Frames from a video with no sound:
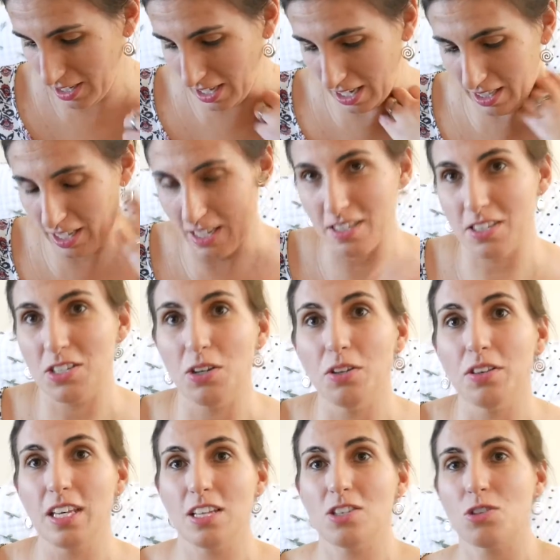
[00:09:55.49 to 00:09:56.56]
And there's still
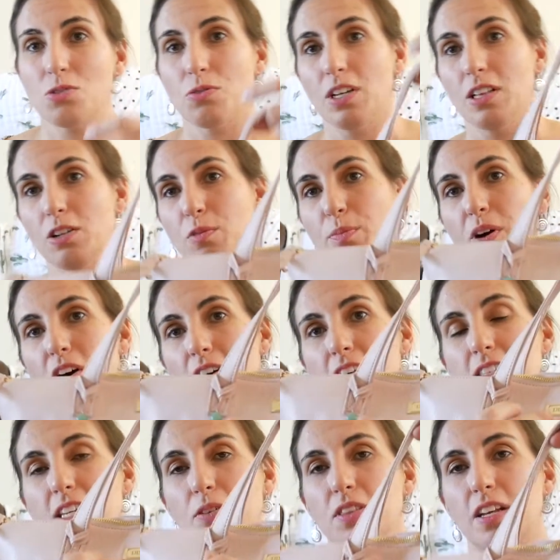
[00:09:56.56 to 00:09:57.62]
these 3 little
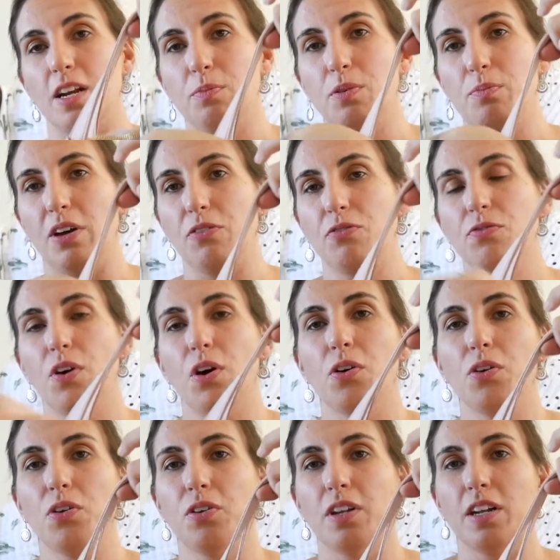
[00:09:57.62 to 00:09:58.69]
pockets here that I put my phone,